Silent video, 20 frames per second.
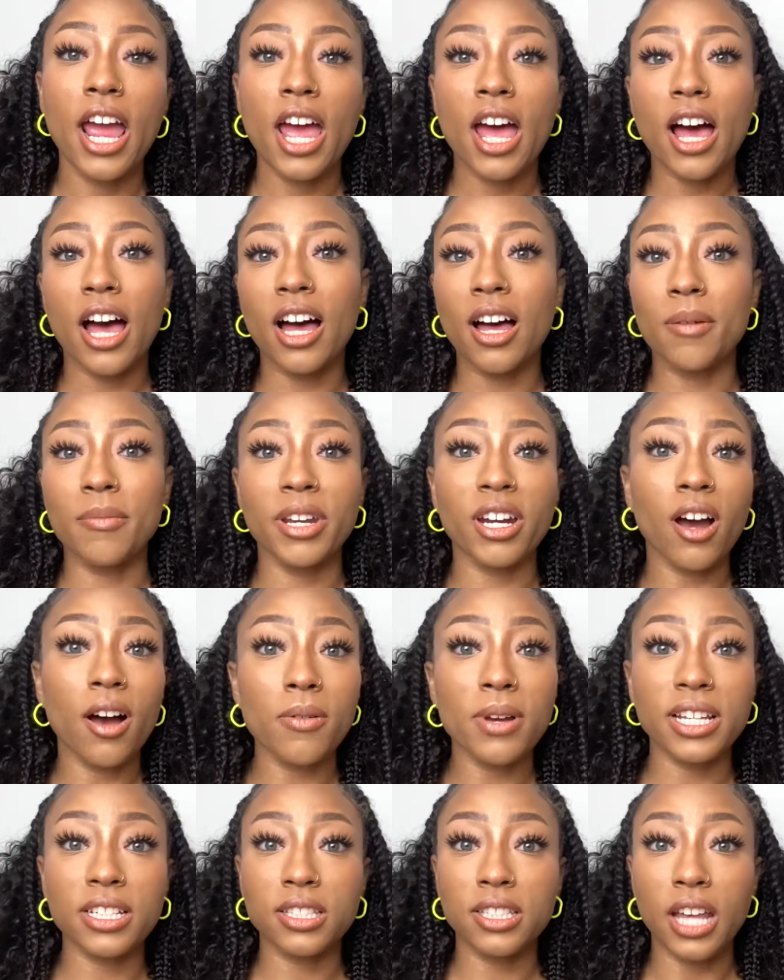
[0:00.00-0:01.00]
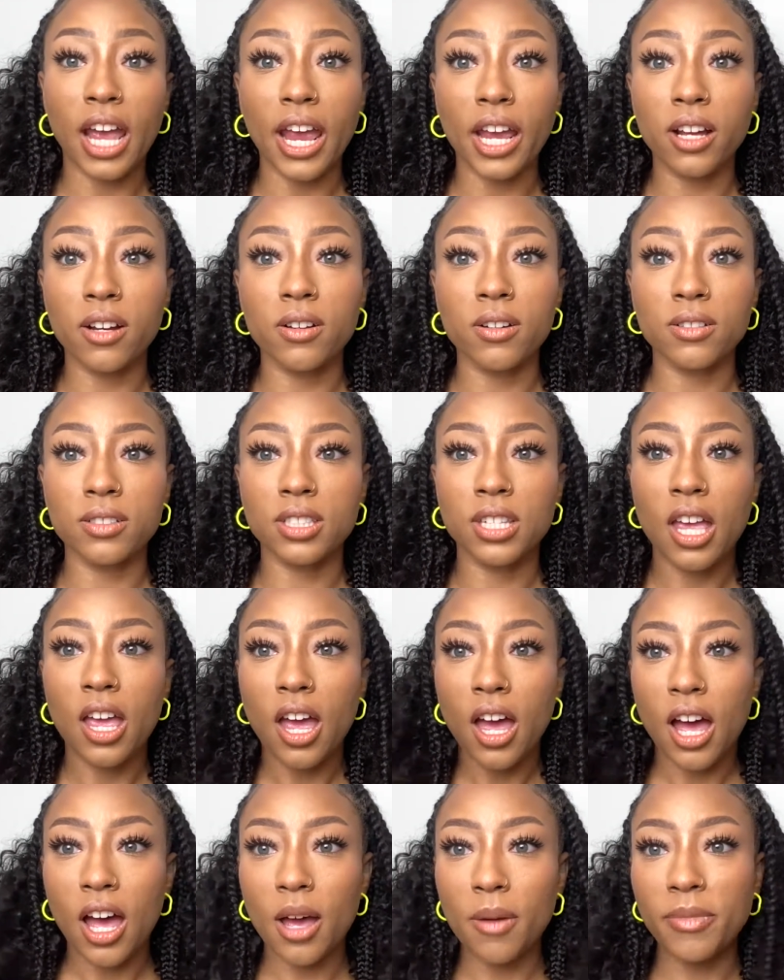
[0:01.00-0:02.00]
It always tangles.
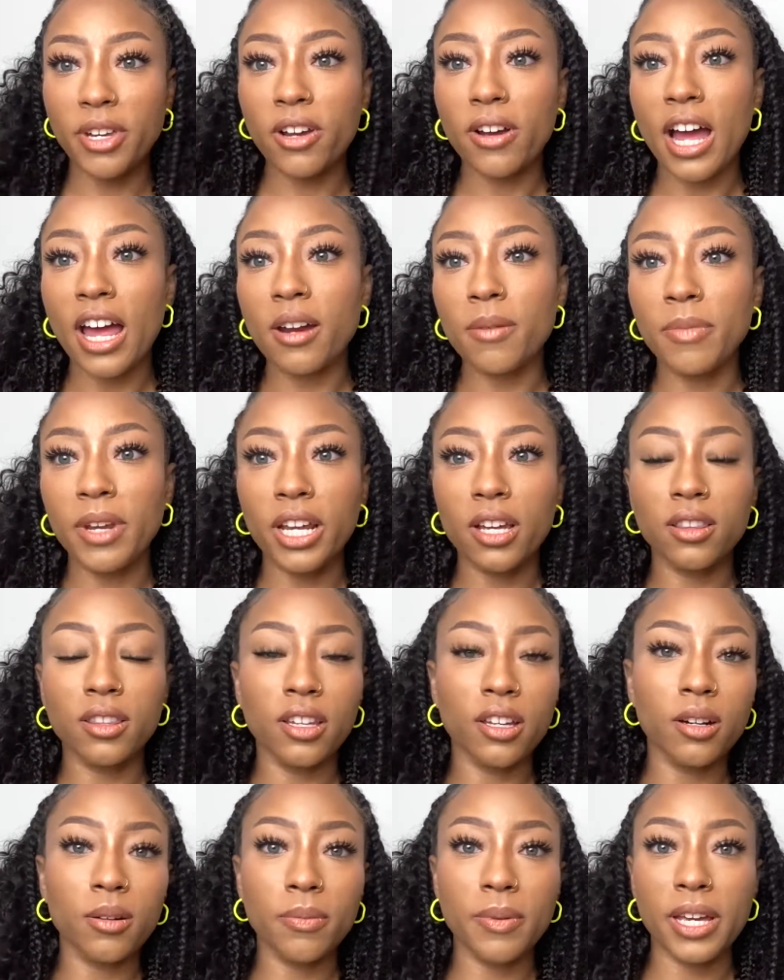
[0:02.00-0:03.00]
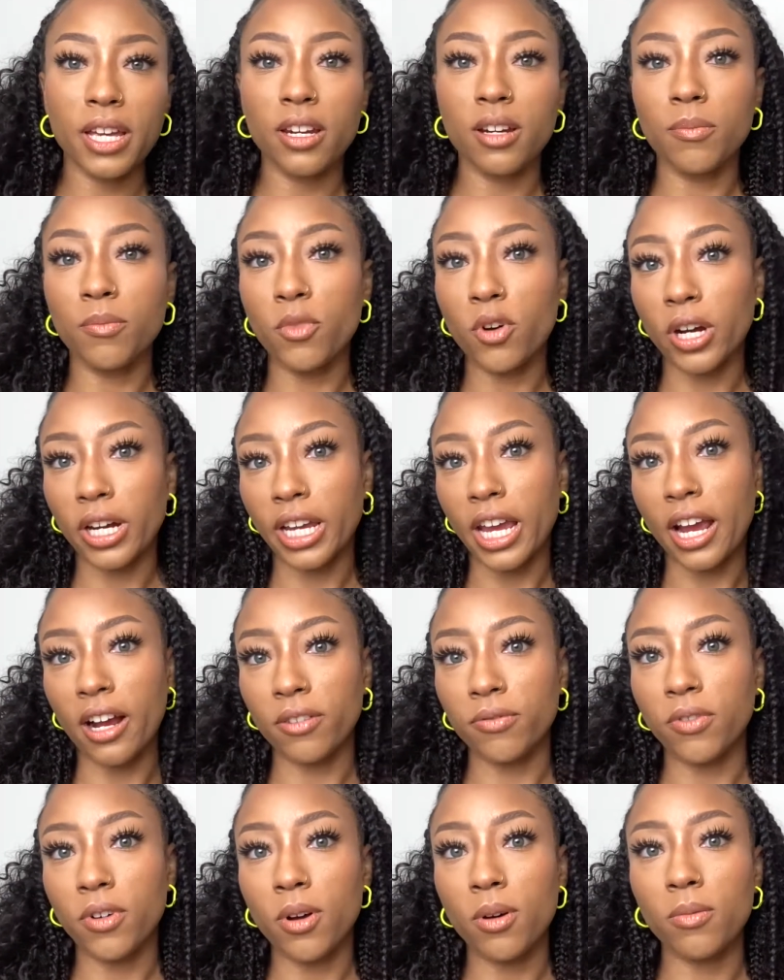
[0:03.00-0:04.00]
You got to be a little bit more
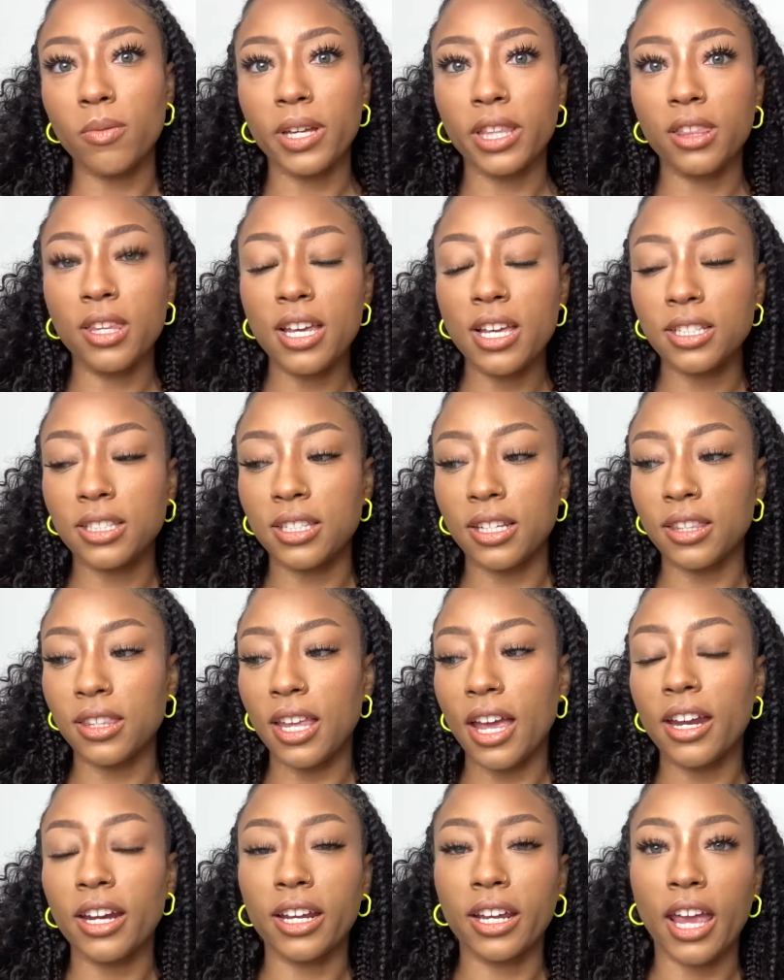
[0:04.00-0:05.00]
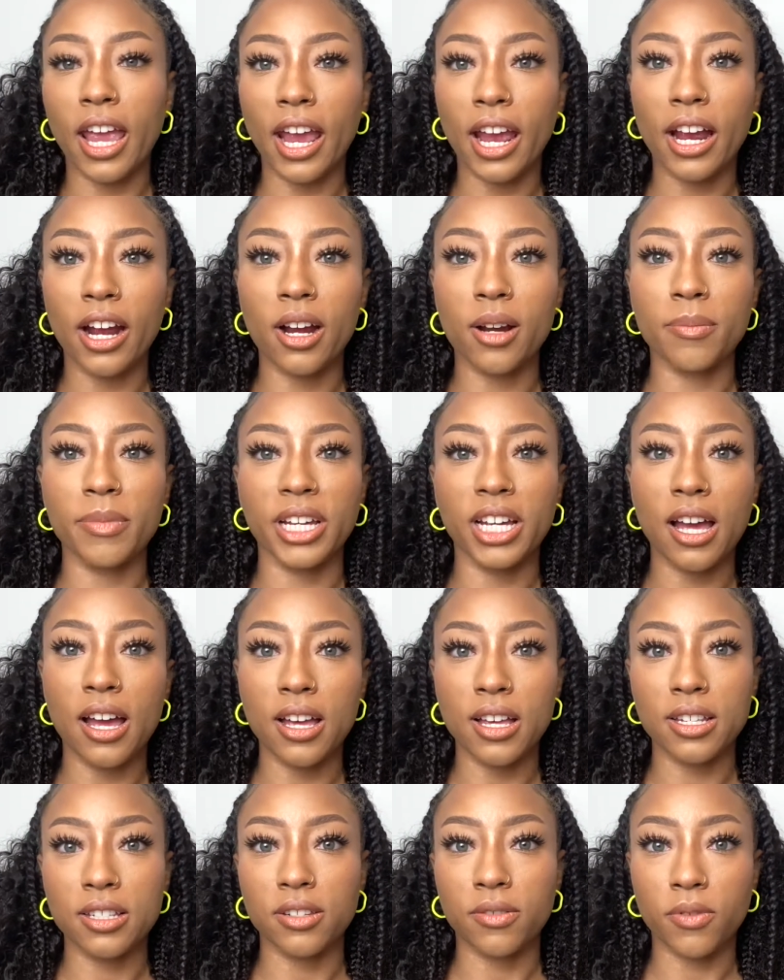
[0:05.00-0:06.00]
careful with this synthetic hair
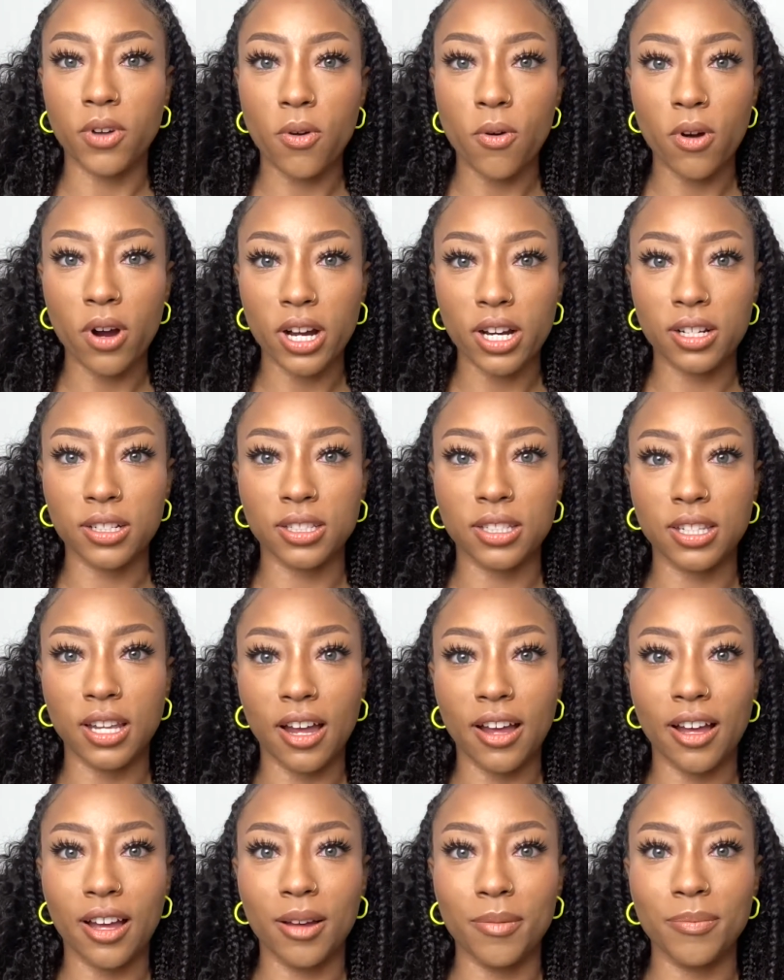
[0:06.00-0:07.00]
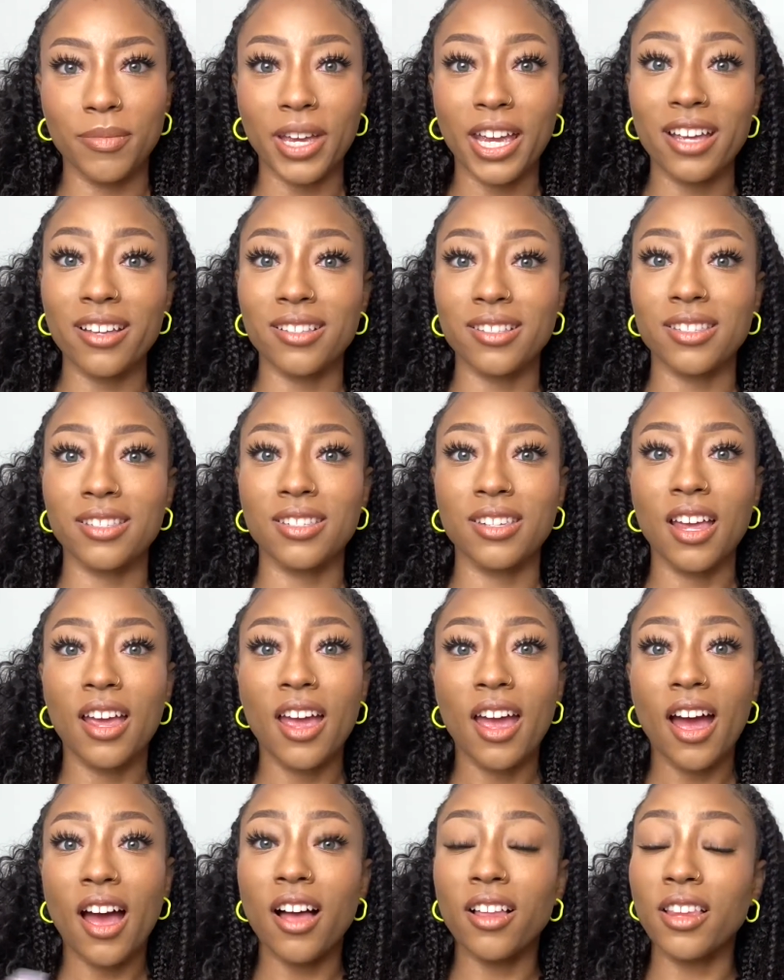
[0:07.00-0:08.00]
because, of course, it's
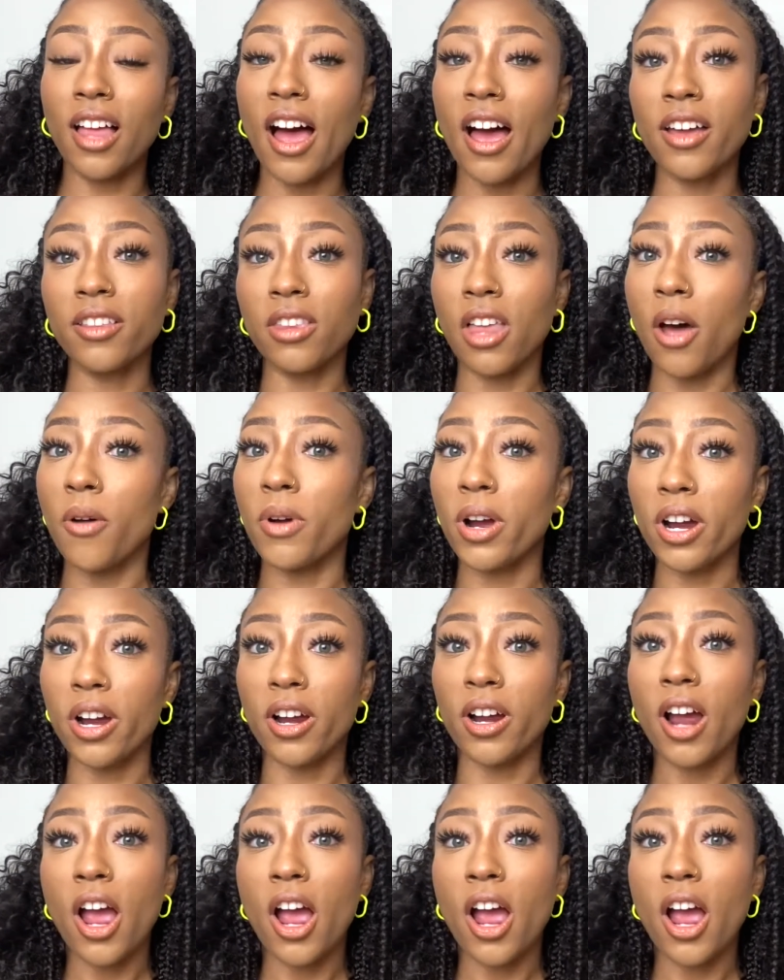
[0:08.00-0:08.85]
a lot lower